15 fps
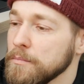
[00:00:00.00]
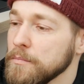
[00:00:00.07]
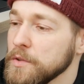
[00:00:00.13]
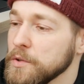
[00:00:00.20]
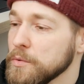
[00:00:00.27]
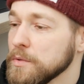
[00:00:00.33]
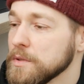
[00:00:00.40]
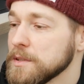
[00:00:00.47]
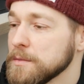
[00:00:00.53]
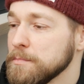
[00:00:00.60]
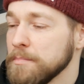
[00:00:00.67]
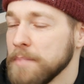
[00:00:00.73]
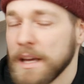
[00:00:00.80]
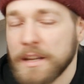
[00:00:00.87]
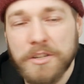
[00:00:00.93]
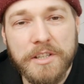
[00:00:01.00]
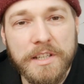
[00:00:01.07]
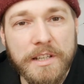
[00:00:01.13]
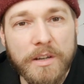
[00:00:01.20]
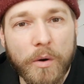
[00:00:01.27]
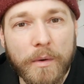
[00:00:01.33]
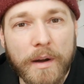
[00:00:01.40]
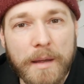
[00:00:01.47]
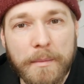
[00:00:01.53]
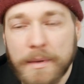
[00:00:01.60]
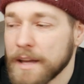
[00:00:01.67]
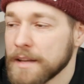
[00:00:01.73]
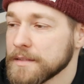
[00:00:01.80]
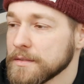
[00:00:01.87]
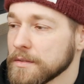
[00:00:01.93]
Use P E T G or A B
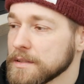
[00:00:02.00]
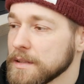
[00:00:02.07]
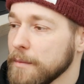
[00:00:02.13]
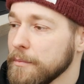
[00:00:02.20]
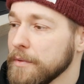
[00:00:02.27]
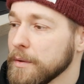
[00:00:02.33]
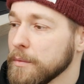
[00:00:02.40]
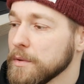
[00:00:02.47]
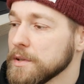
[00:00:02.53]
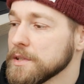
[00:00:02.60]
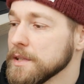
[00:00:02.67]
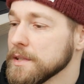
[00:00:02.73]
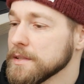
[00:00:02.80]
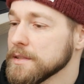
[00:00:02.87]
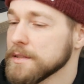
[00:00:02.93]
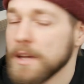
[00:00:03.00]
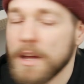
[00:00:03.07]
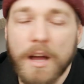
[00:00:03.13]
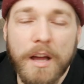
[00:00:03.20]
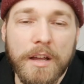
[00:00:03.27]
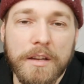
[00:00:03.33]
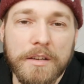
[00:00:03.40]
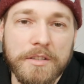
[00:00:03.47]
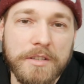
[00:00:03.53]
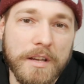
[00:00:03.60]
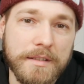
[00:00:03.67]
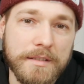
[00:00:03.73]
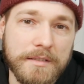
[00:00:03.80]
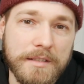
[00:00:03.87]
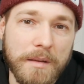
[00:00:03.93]
S or something which is
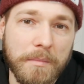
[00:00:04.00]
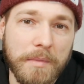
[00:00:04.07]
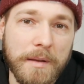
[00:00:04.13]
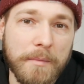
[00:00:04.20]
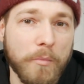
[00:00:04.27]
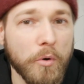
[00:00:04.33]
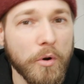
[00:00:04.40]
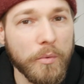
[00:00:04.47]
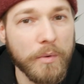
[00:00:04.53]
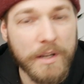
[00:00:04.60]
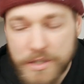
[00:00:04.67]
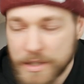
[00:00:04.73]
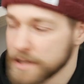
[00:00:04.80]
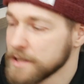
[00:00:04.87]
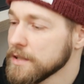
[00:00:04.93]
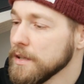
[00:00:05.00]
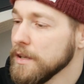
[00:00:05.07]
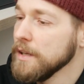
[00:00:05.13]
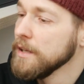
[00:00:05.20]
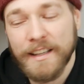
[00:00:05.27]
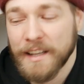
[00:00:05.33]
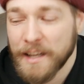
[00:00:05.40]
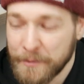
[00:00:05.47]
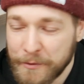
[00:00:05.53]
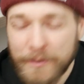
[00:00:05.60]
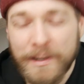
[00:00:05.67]
just simply more rigid. If you